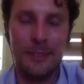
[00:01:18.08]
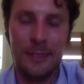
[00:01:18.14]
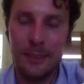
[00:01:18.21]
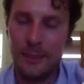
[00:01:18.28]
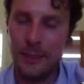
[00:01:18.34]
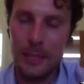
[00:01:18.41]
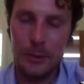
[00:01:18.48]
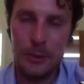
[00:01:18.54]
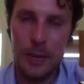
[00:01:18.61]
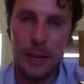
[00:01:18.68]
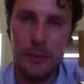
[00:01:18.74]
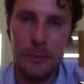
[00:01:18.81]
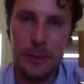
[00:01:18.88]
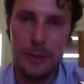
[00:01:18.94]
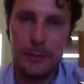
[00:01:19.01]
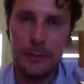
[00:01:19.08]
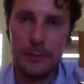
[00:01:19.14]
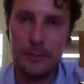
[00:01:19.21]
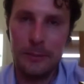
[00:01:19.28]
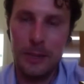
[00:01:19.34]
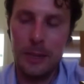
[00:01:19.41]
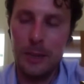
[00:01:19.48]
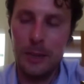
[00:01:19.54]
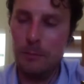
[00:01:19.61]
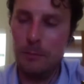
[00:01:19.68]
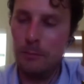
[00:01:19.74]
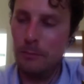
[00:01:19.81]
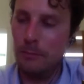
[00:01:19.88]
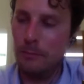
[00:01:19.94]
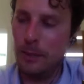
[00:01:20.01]
Thanks for having me.
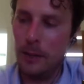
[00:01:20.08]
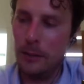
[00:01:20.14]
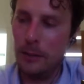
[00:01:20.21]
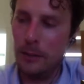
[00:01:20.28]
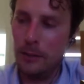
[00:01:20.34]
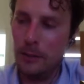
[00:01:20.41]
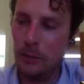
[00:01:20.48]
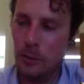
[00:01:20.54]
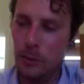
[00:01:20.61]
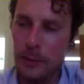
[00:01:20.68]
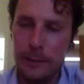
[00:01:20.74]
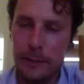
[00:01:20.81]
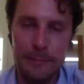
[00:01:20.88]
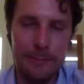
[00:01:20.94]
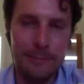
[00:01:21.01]
I'm honored to join.